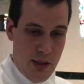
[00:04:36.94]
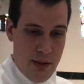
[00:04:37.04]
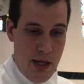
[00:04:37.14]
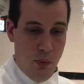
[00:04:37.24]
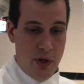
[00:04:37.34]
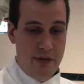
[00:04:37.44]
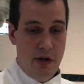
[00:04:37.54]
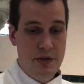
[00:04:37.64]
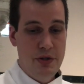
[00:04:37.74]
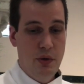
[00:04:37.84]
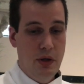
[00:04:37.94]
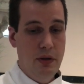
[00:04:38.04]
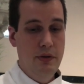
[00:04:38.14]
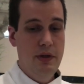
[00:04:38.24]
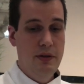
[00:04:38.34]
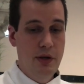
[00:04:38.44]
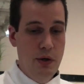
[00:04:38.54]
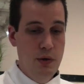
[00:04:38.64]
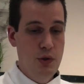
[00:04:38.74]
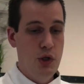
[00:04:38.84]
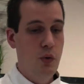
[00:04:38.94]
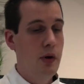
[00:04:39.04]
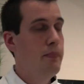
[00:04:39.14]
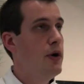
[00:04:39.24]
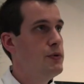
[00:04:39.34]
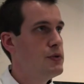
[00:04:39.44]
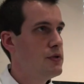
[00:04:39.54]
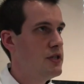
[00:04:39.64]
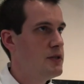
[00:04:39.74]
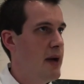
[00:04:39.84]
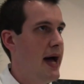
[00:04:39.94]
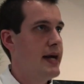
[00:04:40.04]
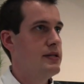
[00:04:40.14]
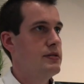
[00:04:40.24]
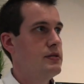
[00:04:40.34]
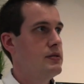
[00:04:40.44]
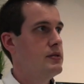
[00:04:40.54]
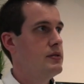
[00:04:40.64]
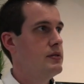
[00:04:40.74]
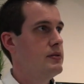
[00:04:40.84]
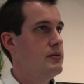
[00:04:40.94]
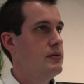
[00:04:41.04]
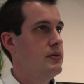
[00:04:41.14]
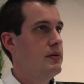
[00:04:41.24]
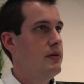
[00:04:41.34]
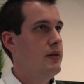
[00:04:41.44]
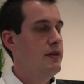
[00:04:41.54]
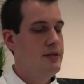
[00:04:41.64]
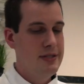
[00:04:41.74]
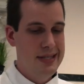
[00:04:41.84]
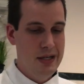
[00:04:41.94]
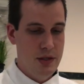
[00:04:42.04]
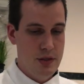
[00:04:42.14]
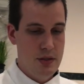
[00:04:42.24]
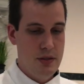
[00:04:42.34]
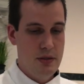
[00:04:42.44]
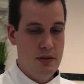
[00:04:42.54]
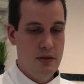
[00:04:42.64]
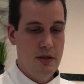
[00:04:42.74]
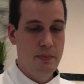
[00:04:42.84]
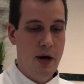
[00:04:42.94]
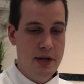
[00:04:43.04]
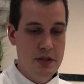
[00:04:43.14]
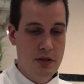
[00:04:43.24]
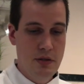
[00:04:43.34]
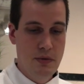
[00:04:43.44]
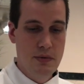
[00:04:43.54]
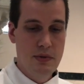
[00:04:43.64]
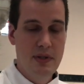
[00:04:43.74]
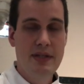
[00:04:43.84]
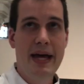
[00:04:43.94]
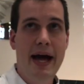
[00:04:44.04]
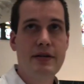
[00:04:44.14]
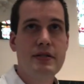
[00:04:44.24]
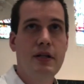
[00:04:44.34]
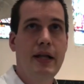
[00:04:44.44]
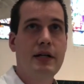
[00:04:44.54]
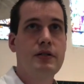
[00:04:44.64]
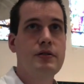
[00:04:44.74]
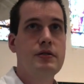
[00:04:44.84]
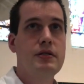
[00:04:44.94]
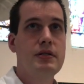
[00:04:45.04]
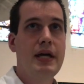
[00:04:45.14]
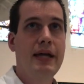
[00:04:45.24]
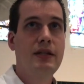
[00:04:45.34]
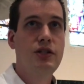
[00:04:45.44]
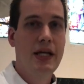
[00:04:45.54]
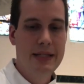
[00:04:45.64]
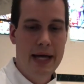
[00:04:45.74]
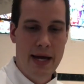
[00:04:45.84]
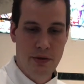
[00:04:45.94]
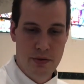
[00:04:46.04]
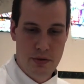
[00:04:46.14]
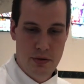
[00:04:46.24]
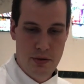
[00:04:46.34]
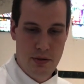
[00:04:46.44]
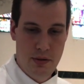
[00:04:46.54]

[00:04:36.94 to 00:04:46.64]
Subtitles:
They would have also included those who were most despised, the sinners, the prostitutes, the tax collectors, and the Gentiles.